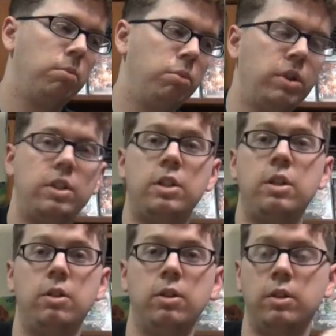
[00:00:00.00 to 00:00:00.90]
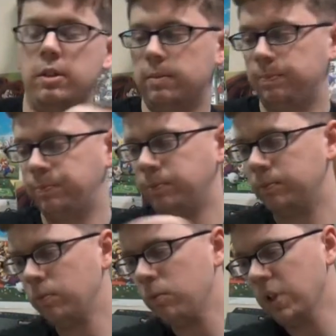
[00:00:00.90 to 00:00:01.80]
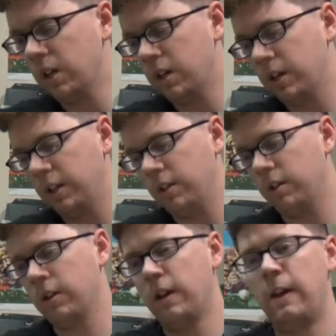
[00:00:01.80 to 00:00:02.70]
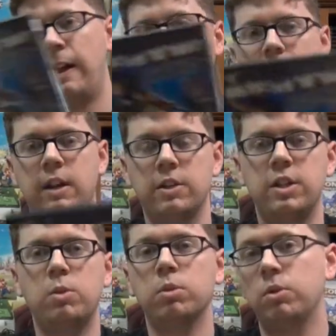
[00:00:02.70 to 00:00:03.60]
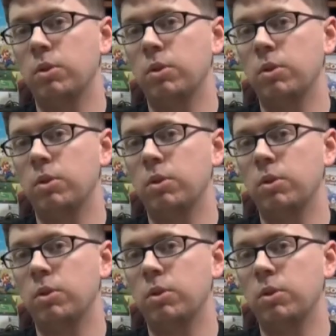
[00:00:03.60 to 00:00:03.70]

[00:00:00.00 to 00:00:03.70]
Pretty good. Here, a sequel to